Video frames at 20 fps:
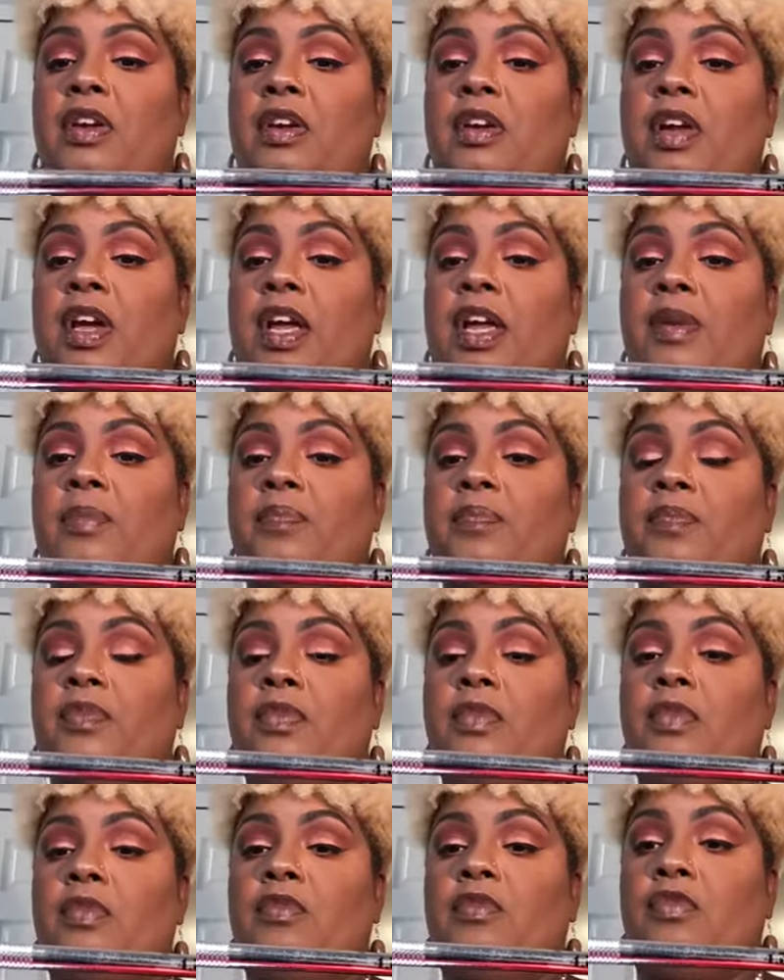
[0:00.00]
Okay,
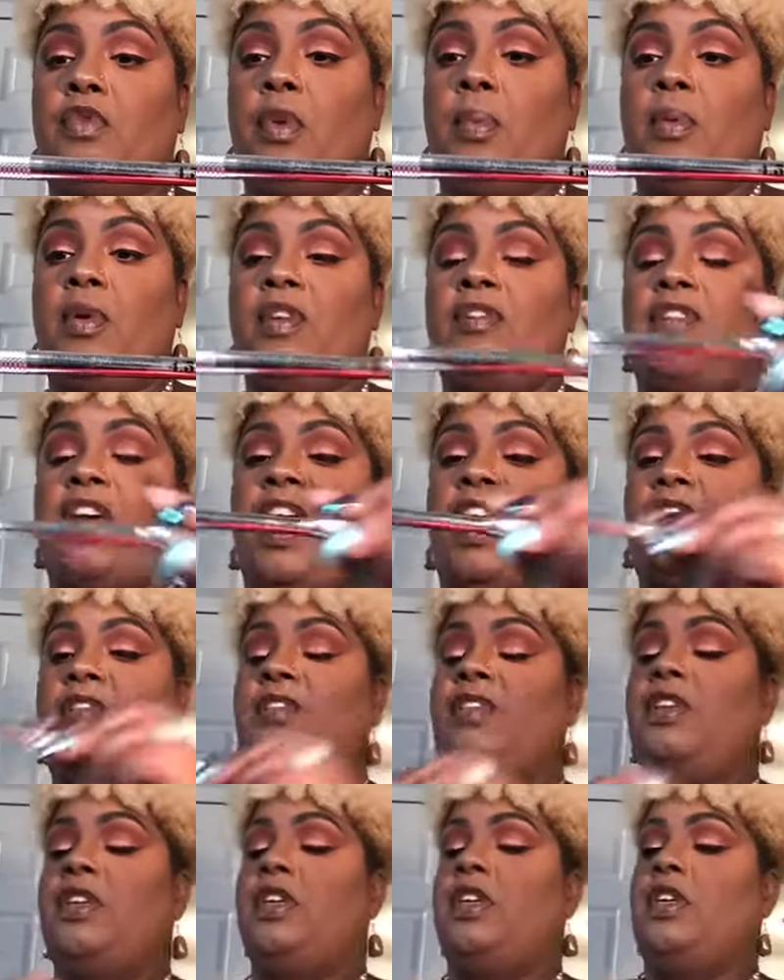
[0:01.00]
4.5.
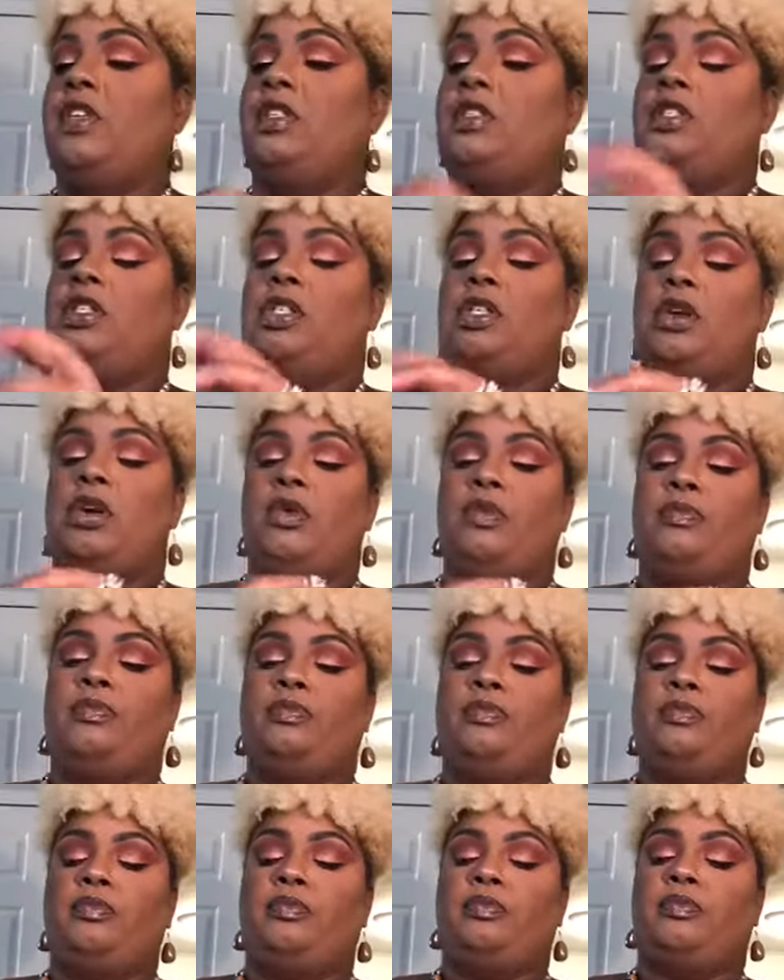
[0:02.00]
So,
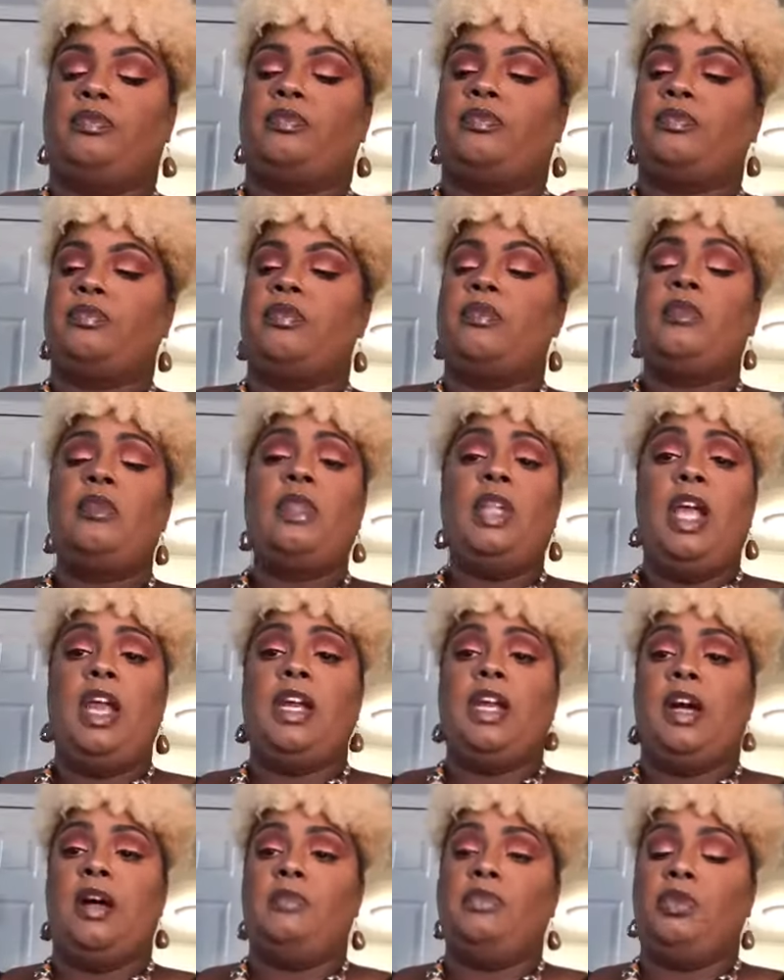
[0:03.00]
and
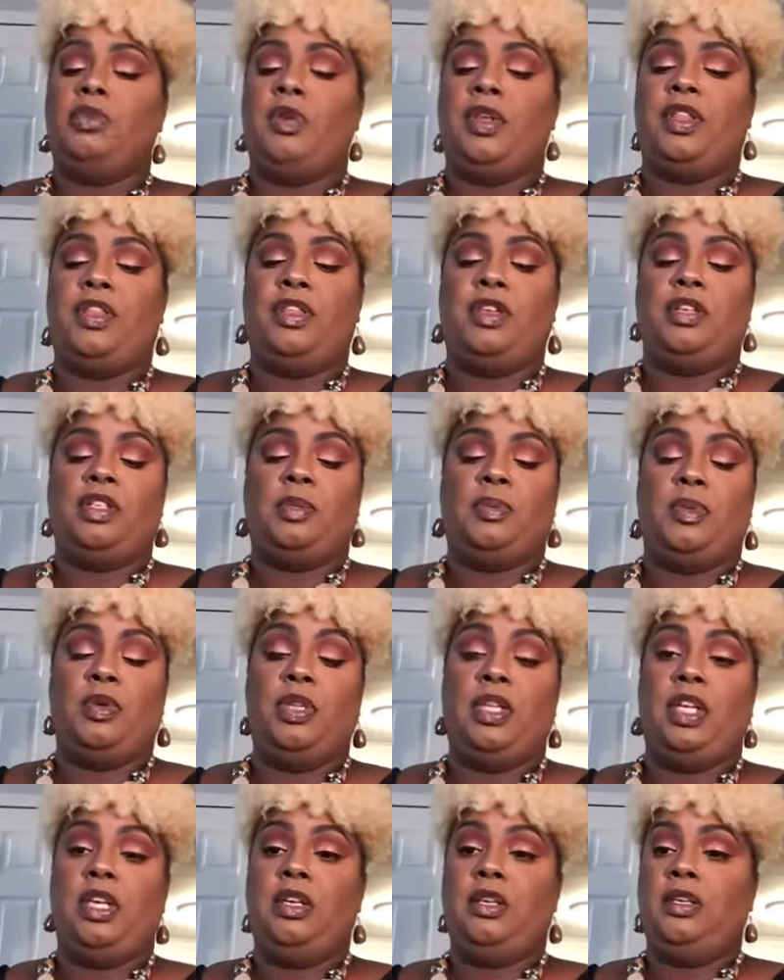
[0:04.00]
it comes with a
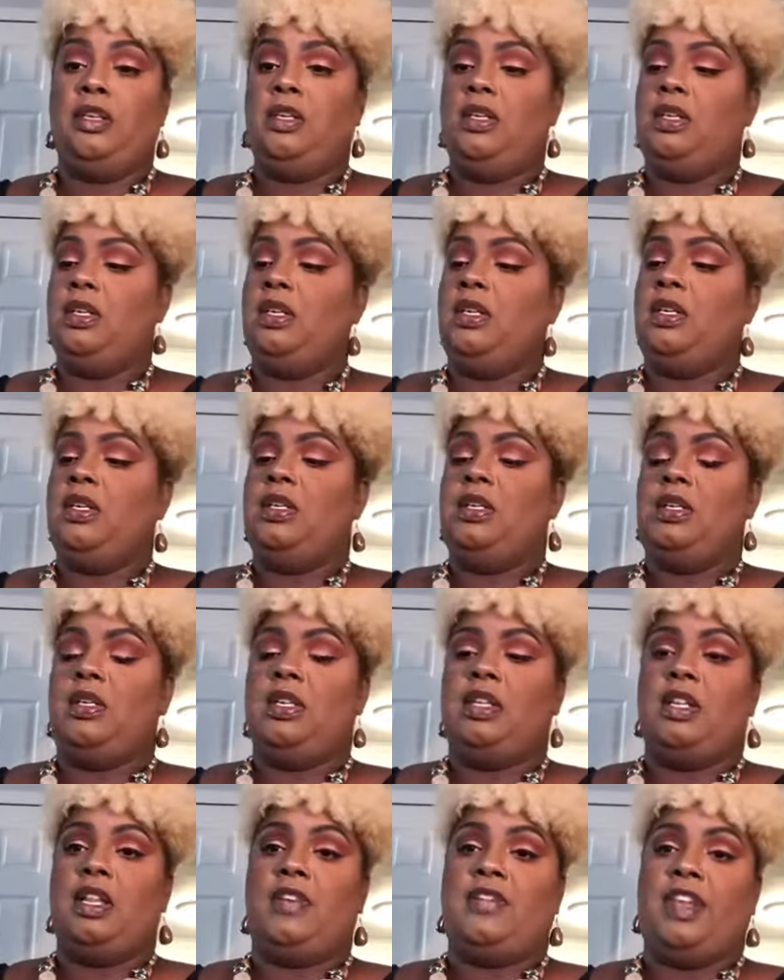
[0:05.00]
spoolie.
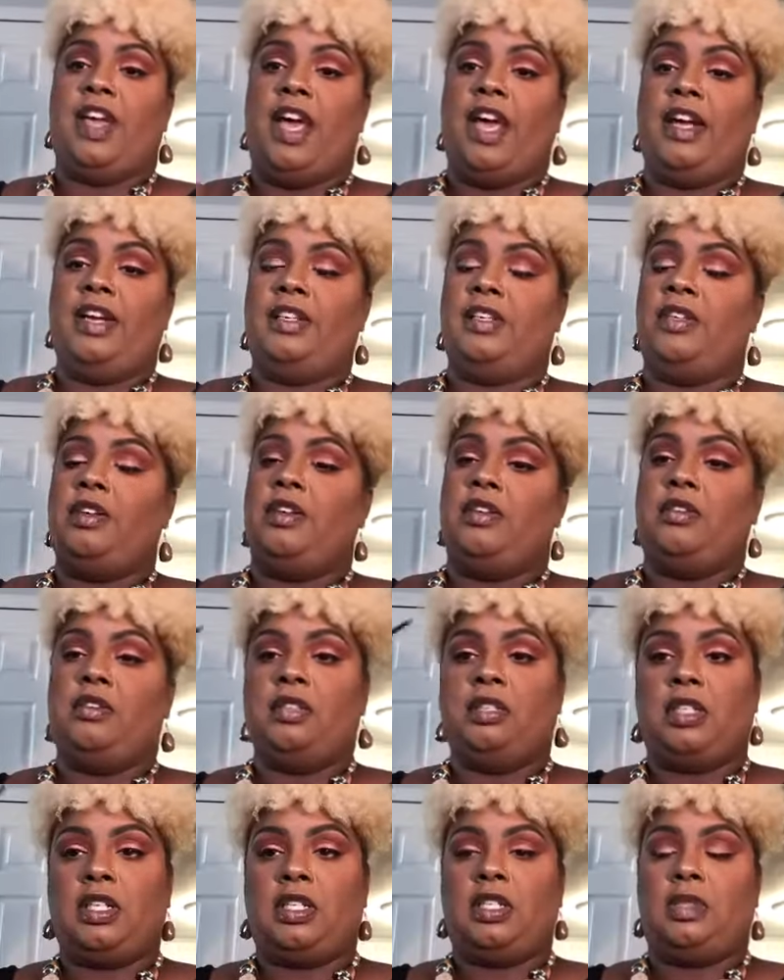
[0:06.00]
I love that, you know,
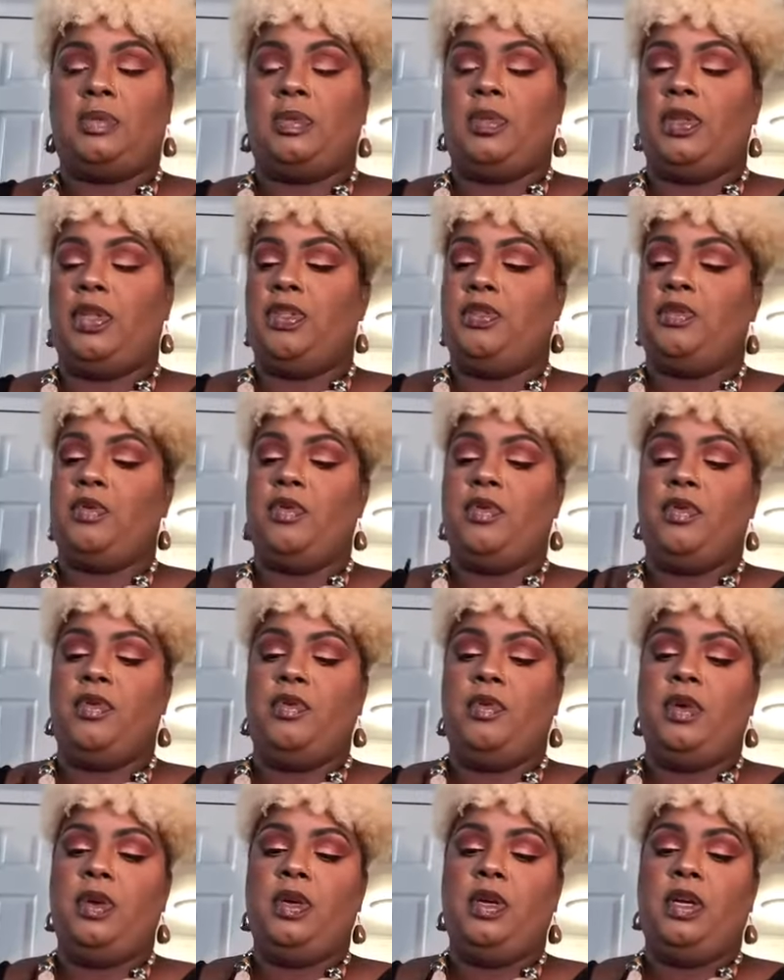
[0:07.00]
so I spoolie
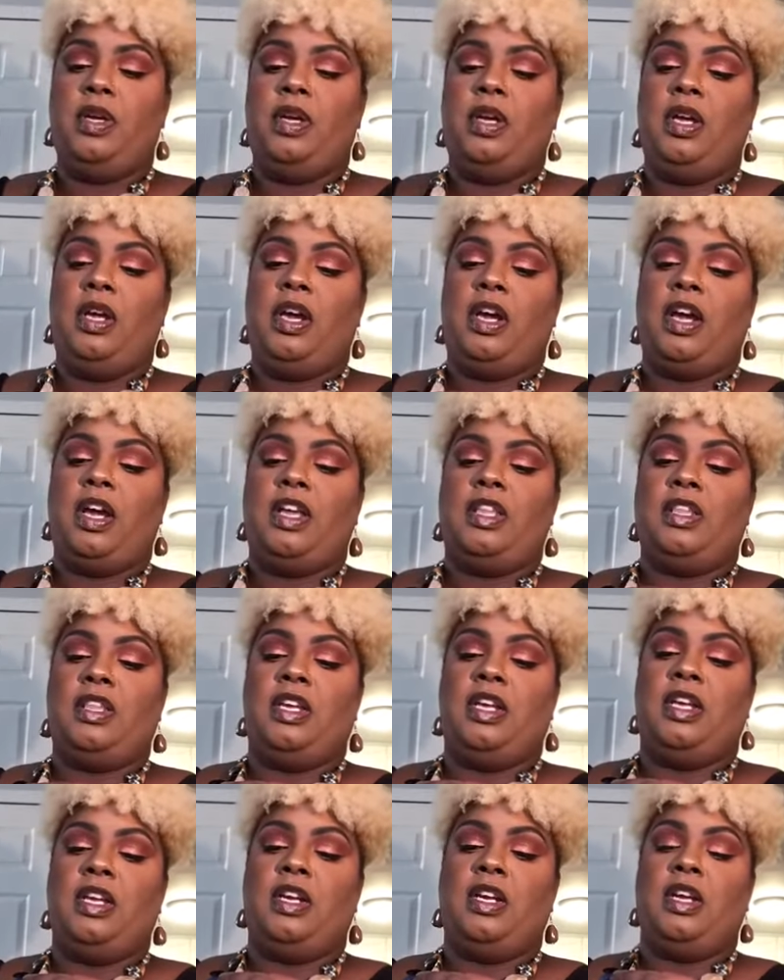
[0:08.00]
through, and
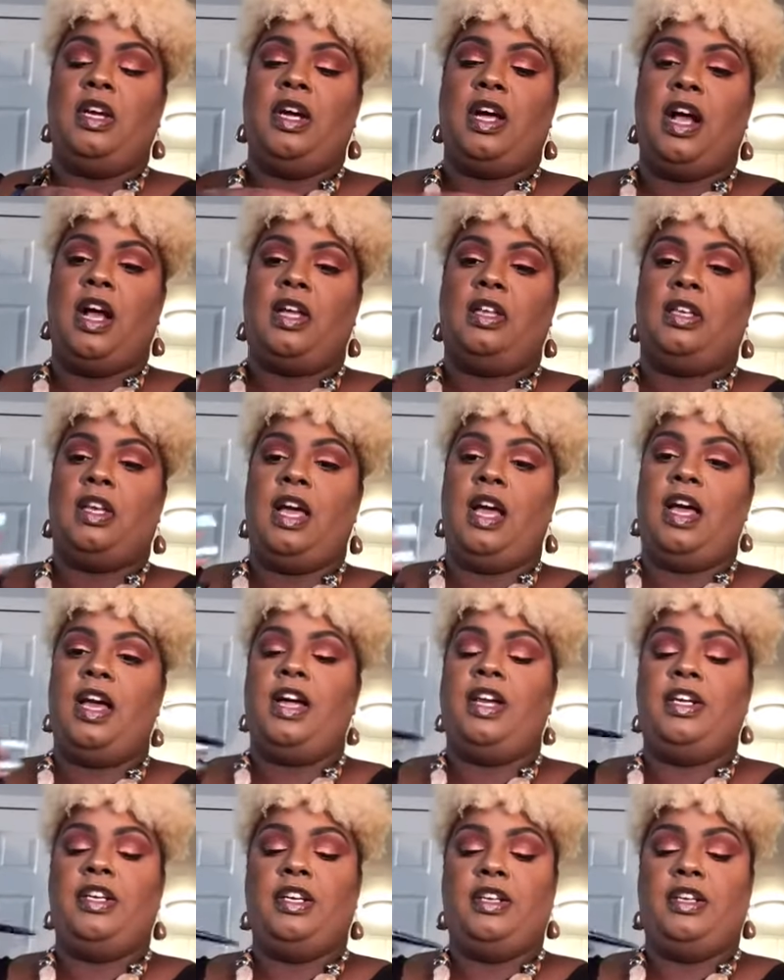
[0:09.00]
then I line